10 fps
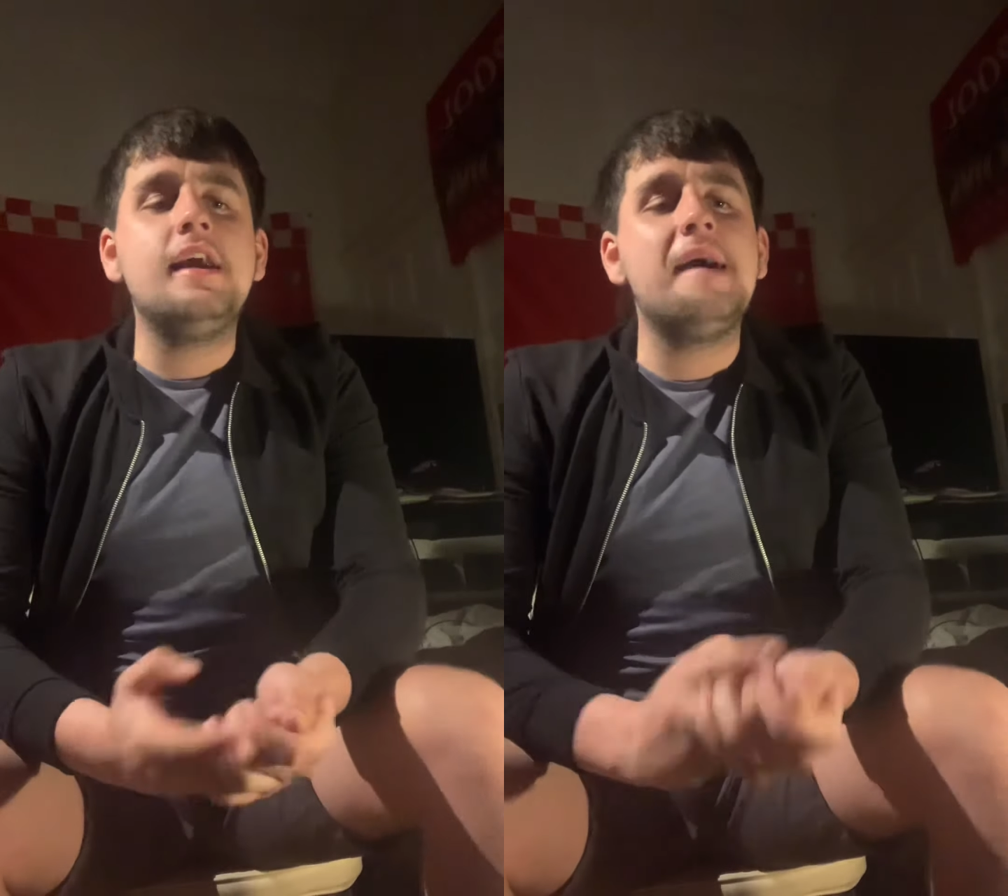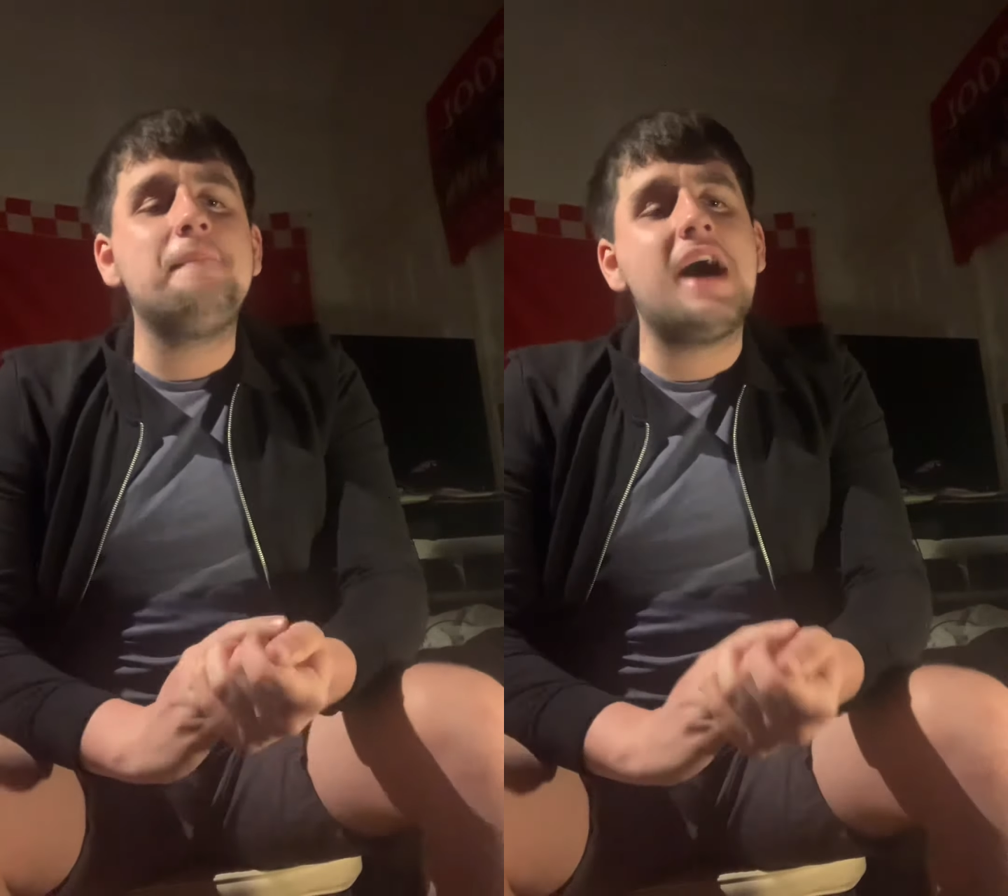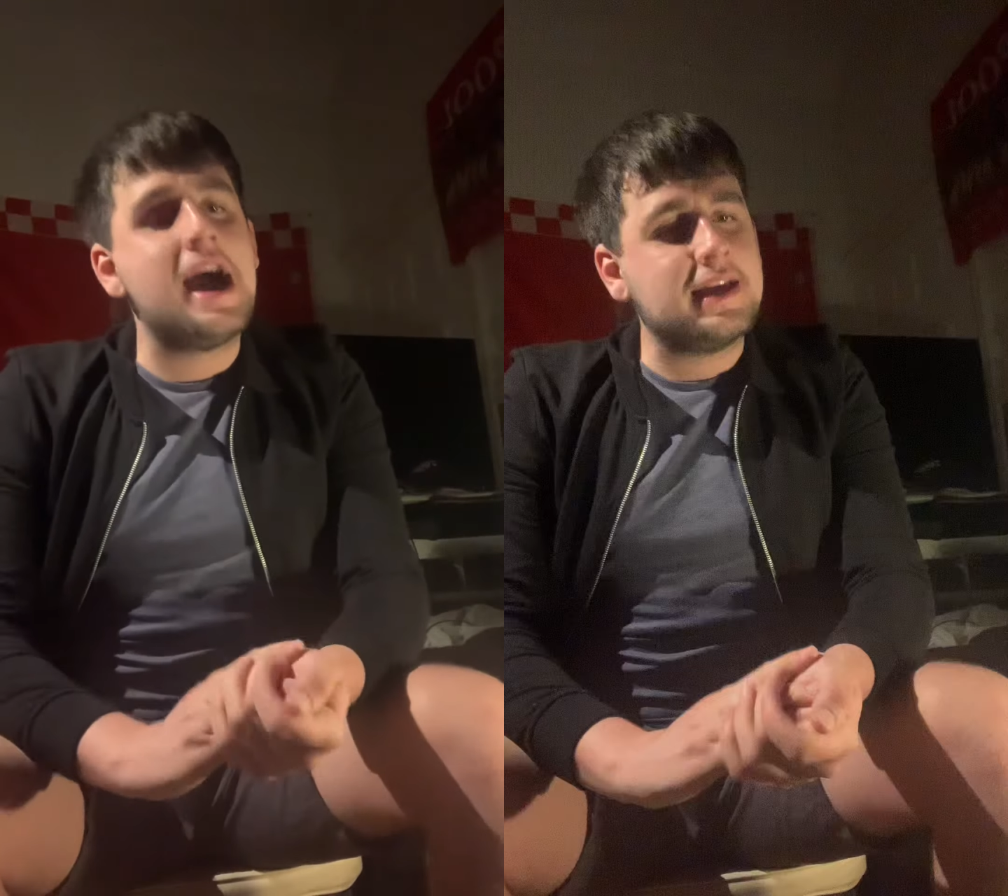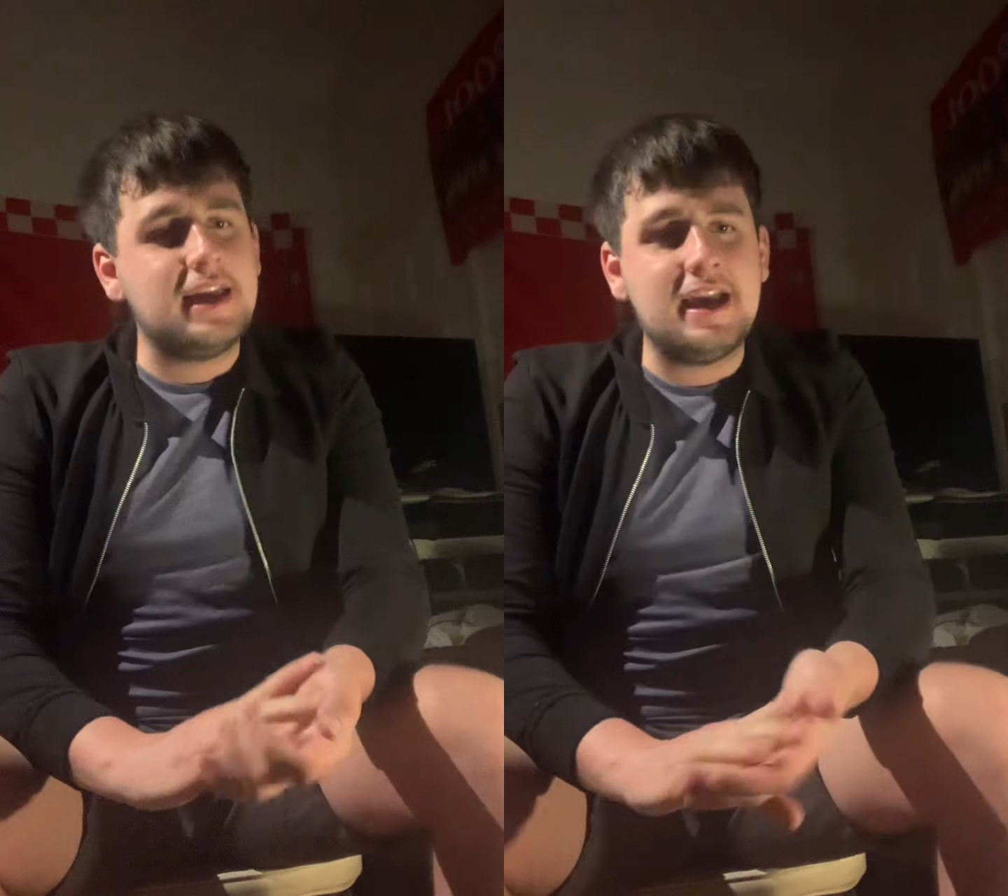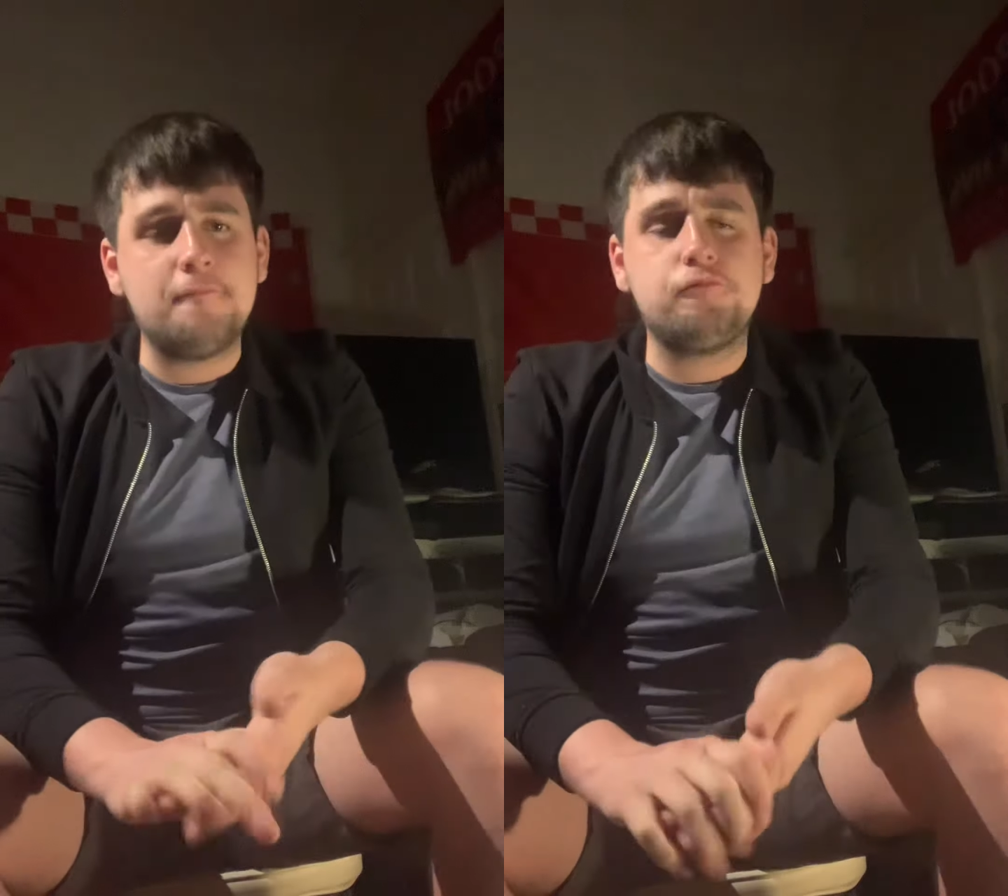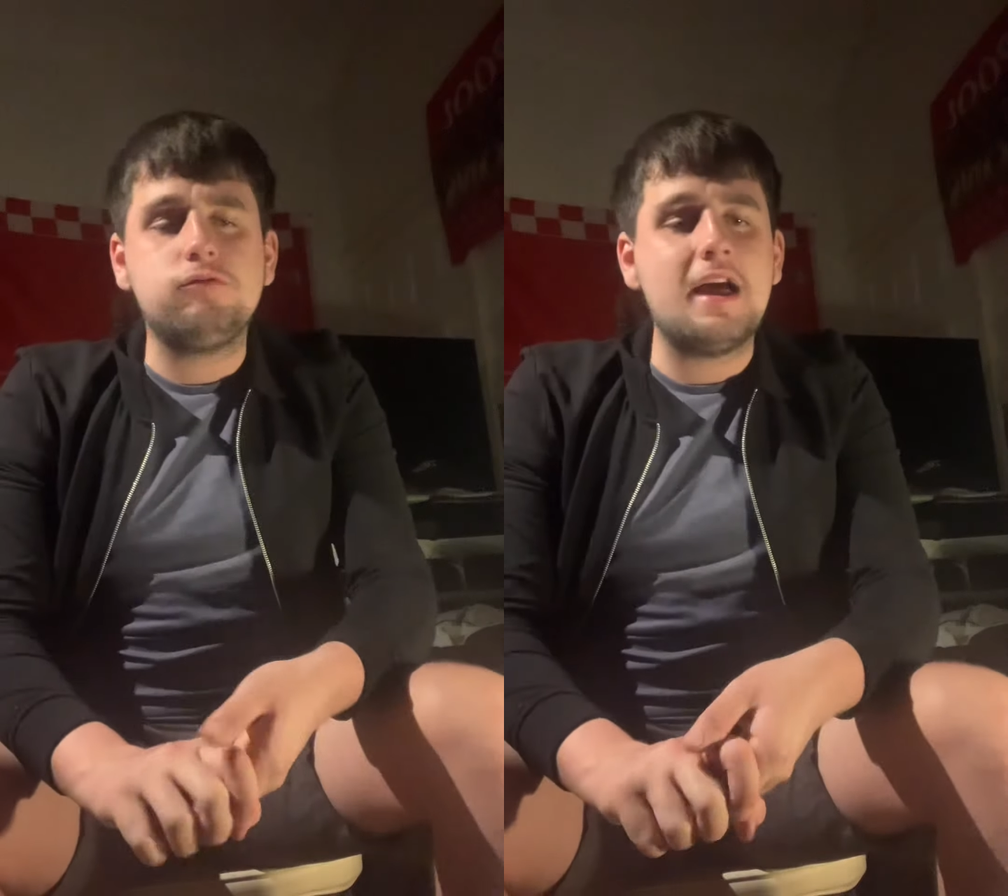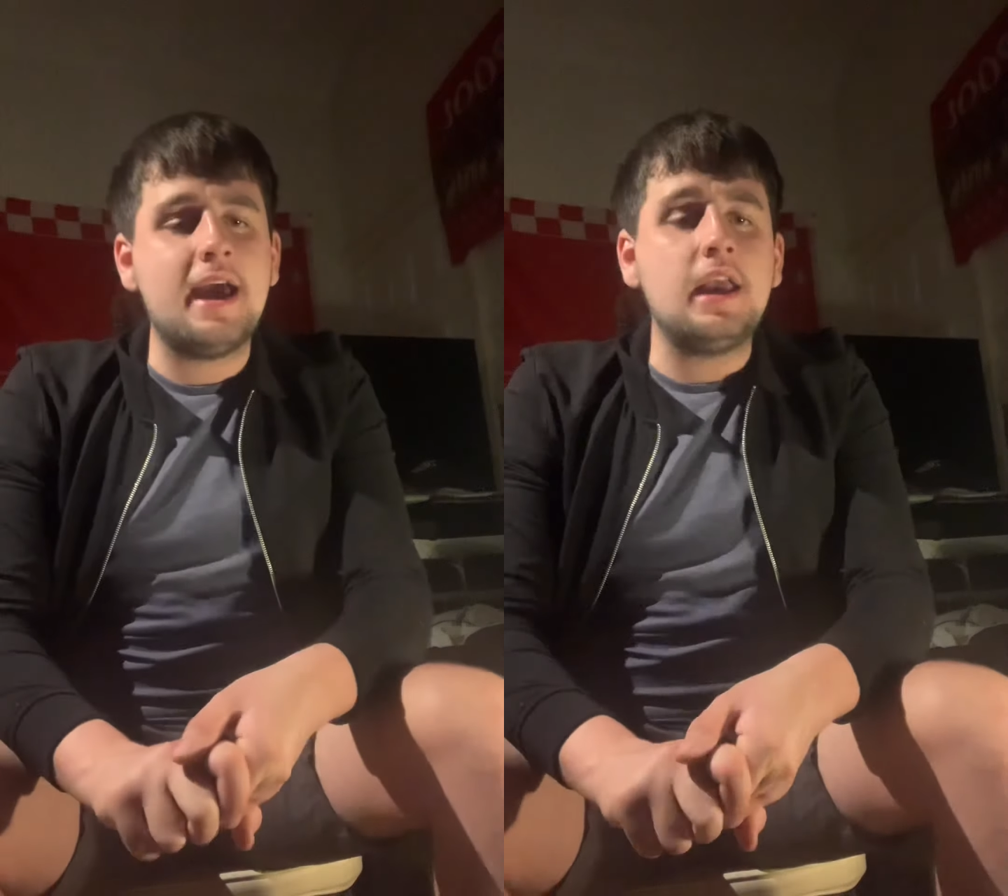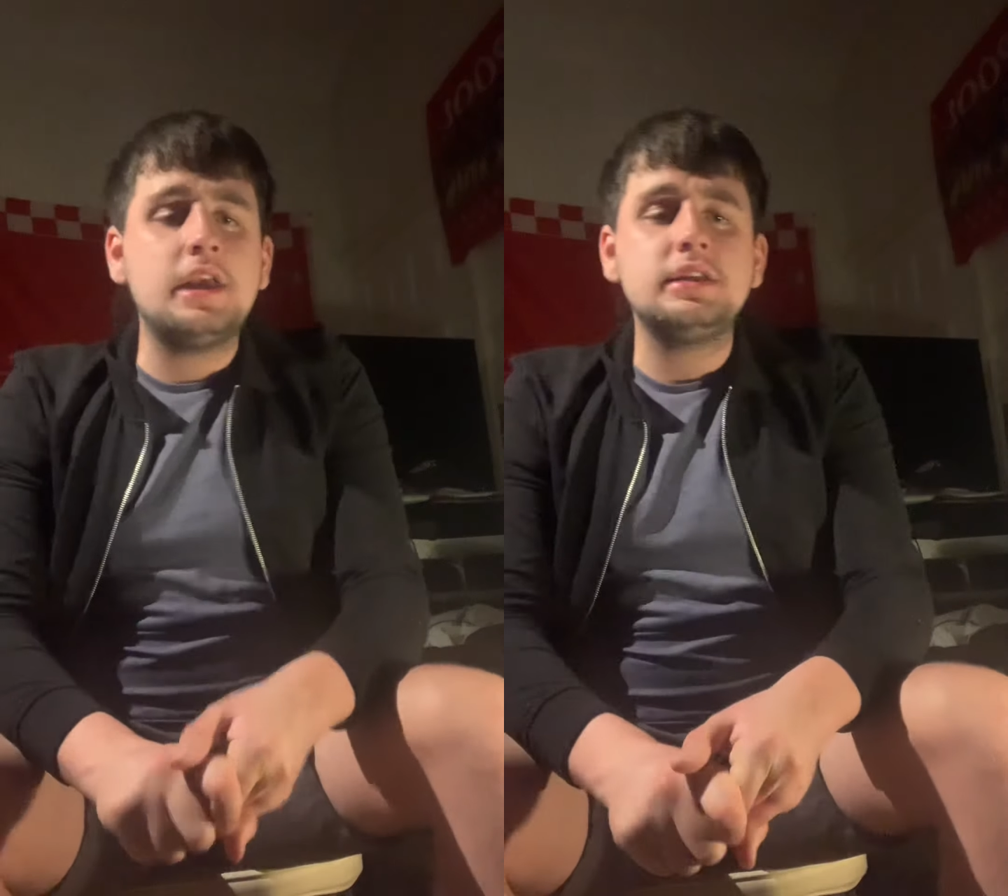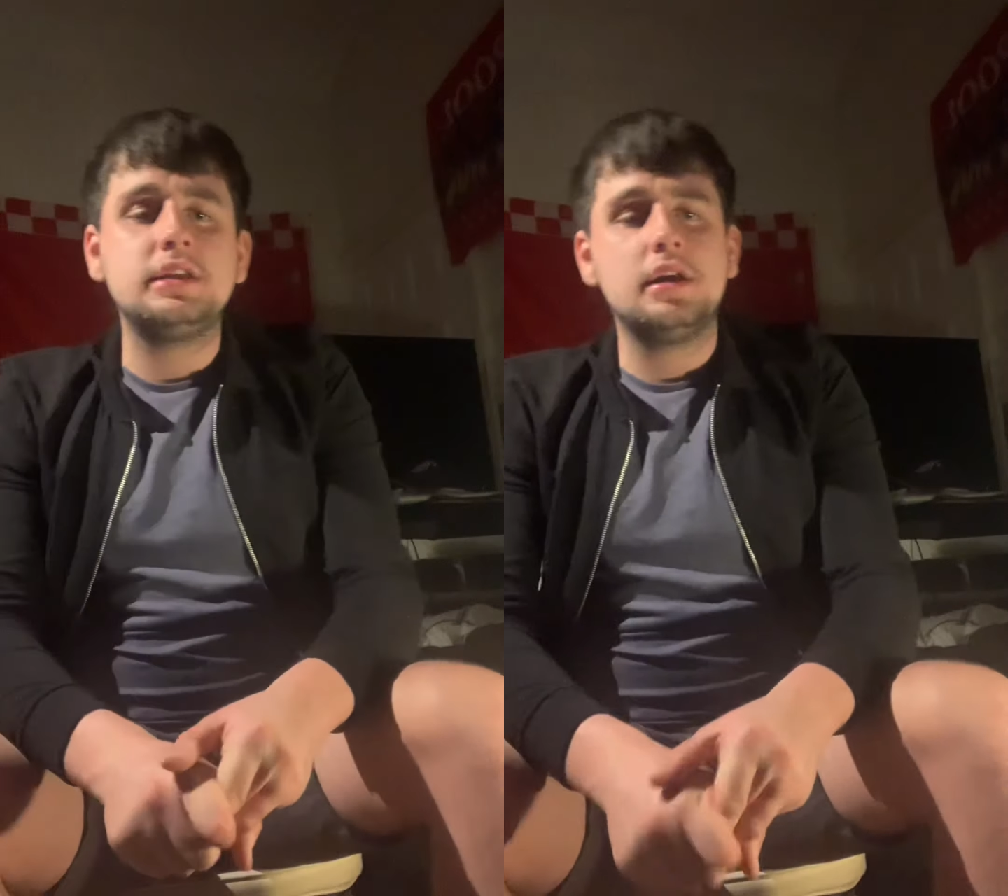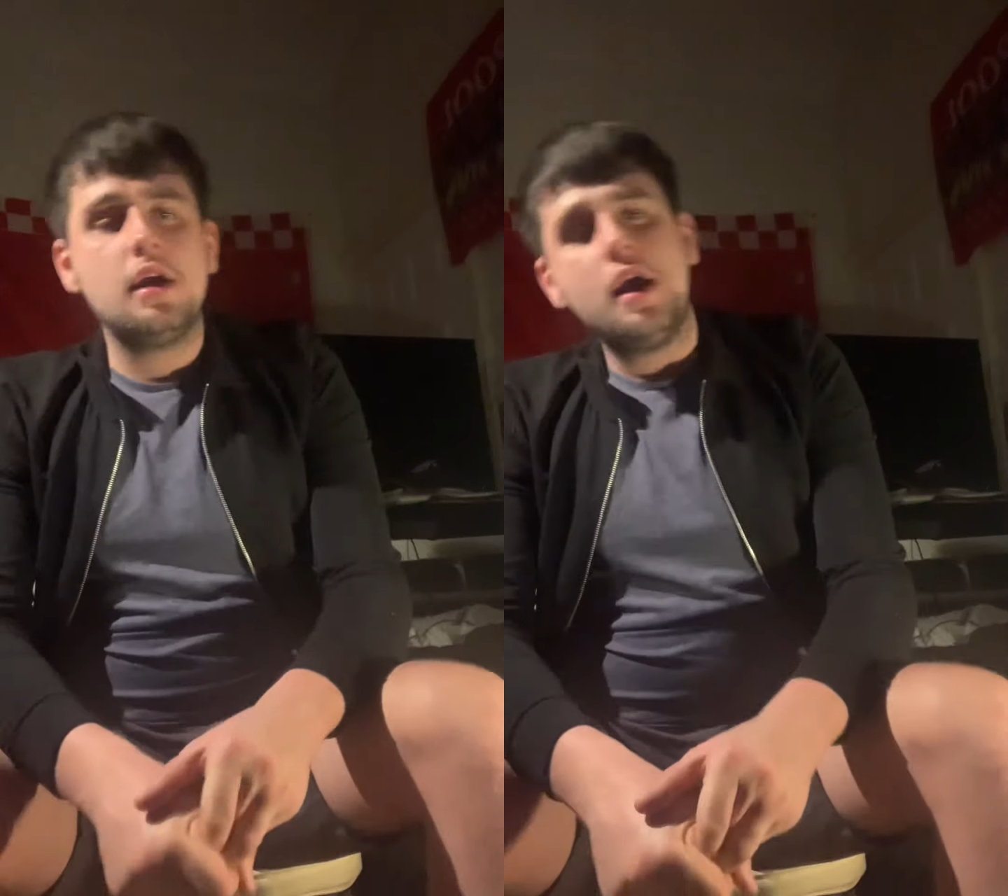a
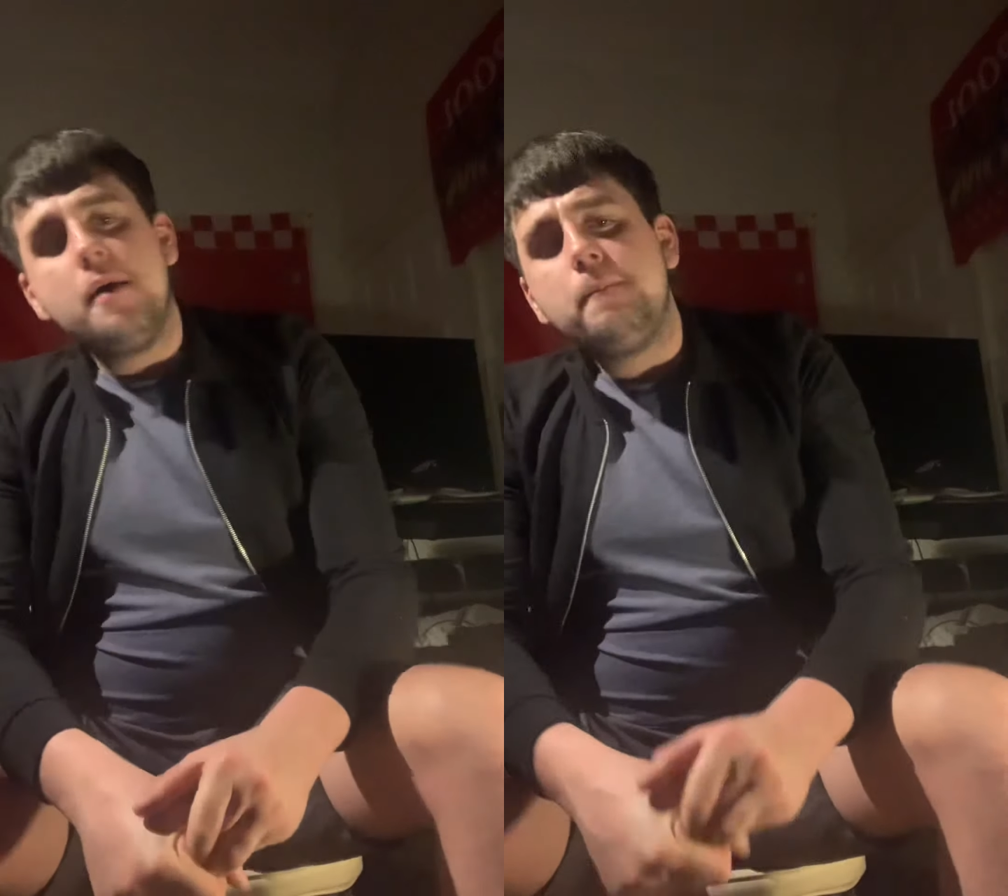marketplace.